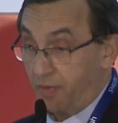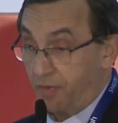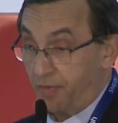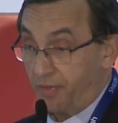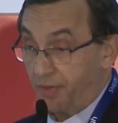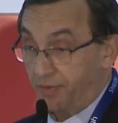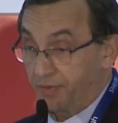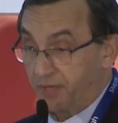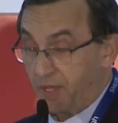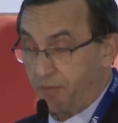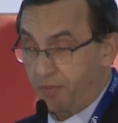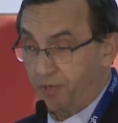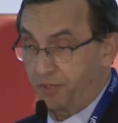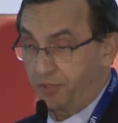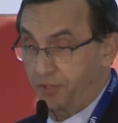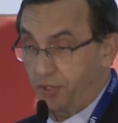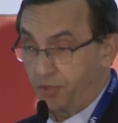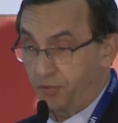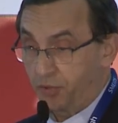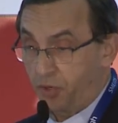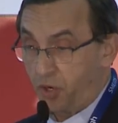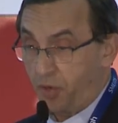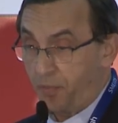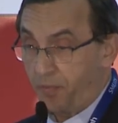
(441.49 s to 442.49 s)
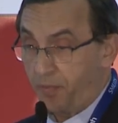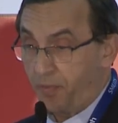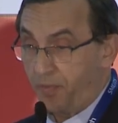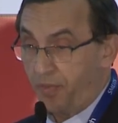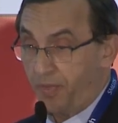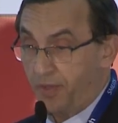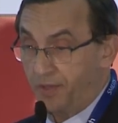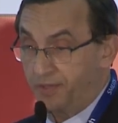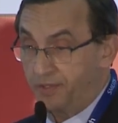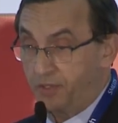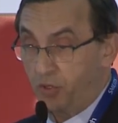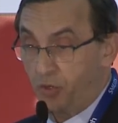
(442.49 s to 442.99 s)
the temperature drop,
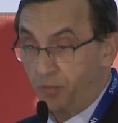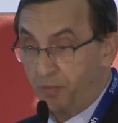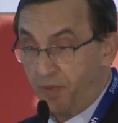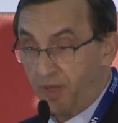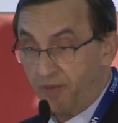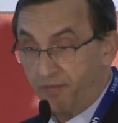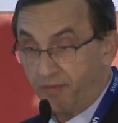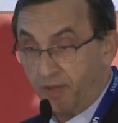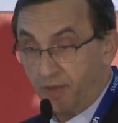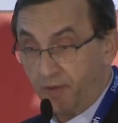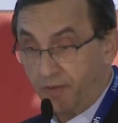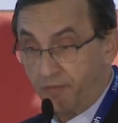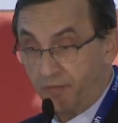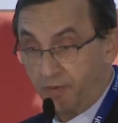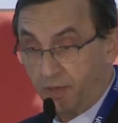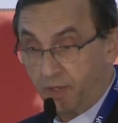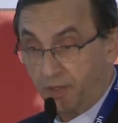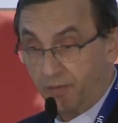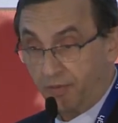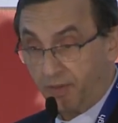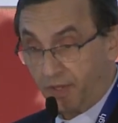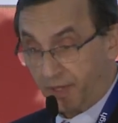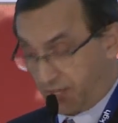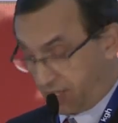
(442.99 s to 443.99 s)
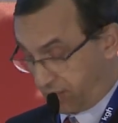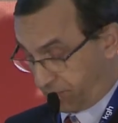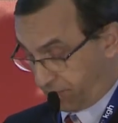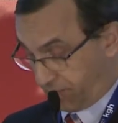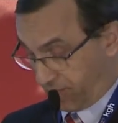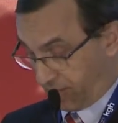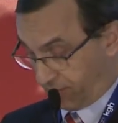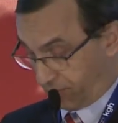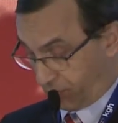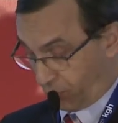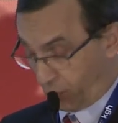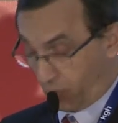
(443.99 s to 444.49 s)
the COP of the heat
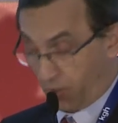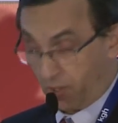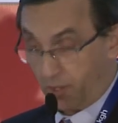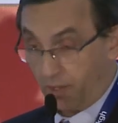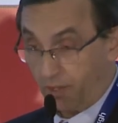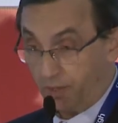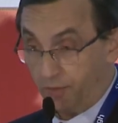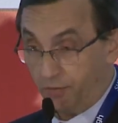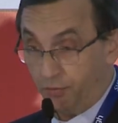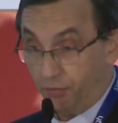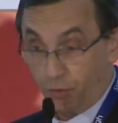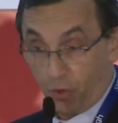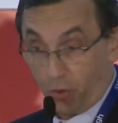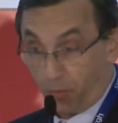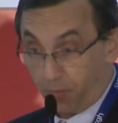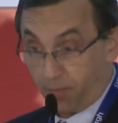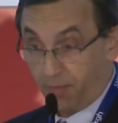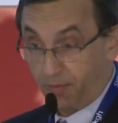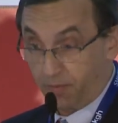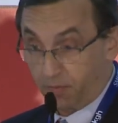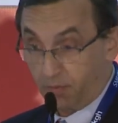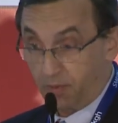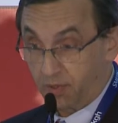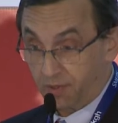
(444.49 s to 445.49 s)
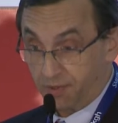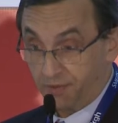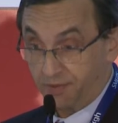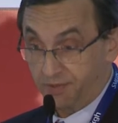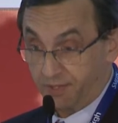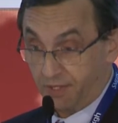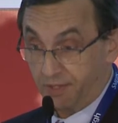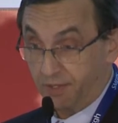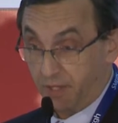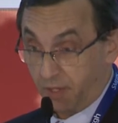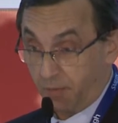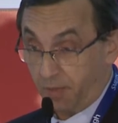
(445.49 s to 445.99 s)
pump will drop
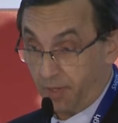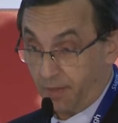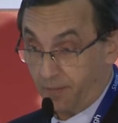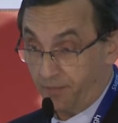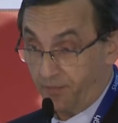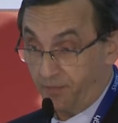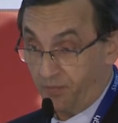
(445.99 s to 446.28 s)
considerably.